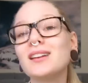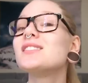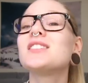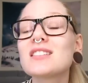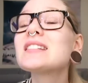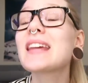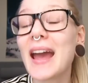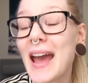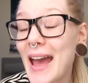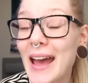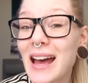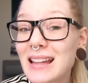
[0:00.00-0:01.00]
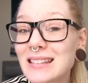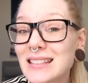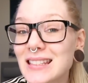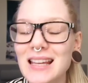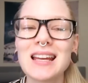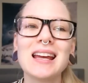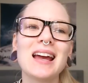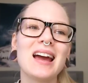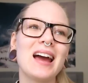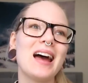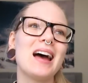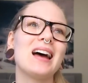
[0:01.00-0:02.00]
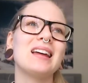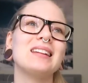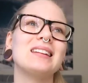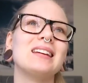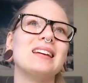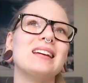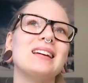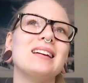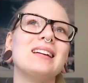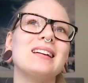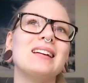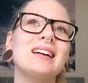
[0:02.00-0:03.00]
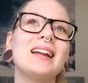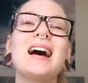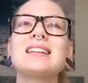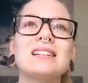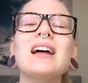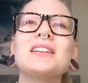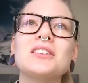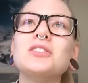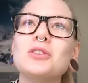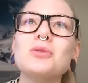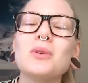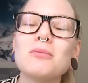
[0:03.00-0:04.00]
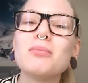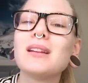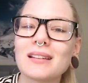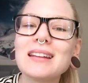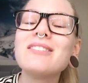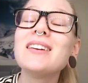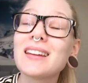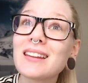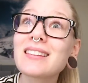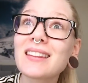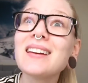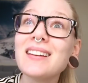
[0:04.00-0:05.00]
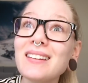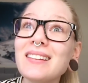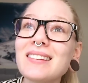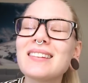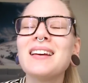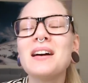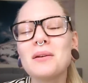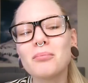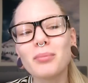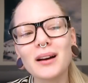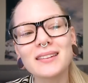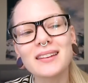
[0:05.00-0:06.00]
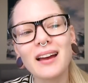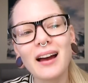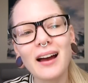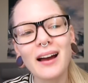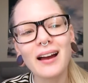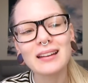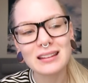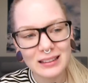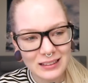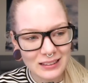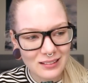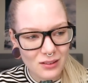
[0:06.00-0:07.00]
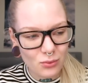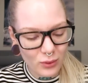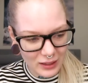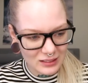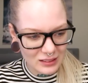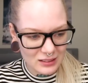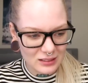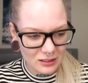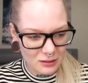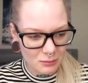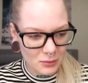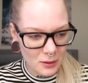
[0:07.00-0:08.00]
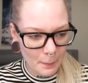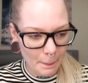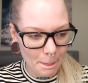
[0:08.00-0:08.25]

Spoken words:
that just can't. And it has a lot to do with believing in things. But I think racism,